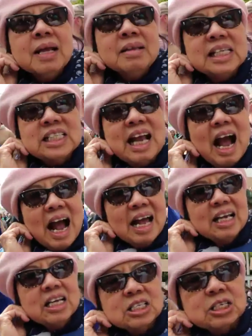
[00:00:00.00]
This guy
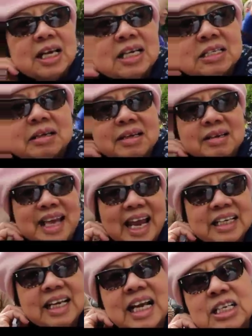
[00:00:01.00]
is, is
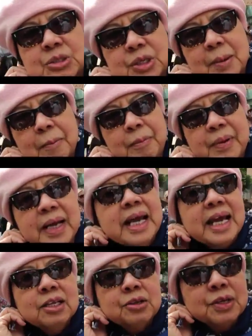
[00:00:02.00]
getting us to the,
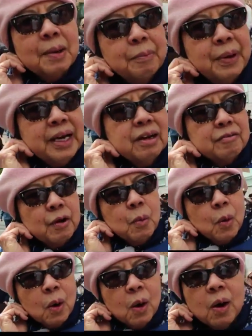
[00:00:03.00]
into the brink of a
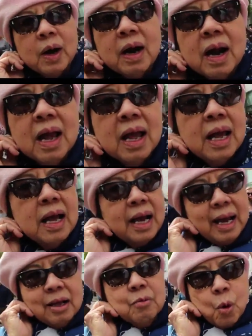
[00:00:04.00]
war,
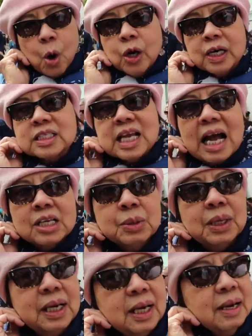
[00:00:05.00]
uh, wars
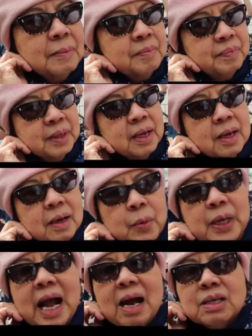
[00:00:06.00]
actually,
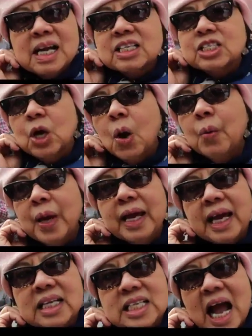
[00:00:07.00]
without us
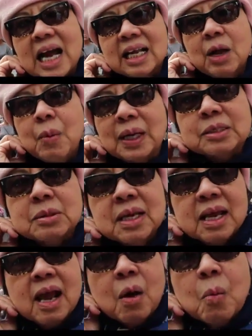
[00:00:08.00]
knowing exactly what's,
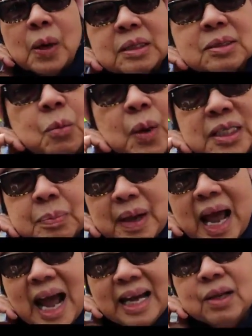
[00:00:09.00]
what, what's
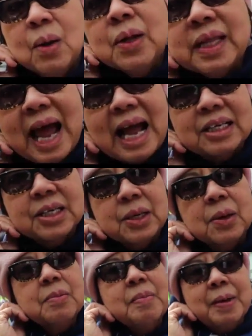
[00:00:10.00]
behind all that, you
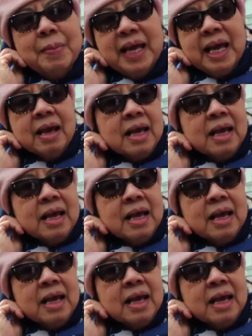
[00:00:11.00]
know. Maybe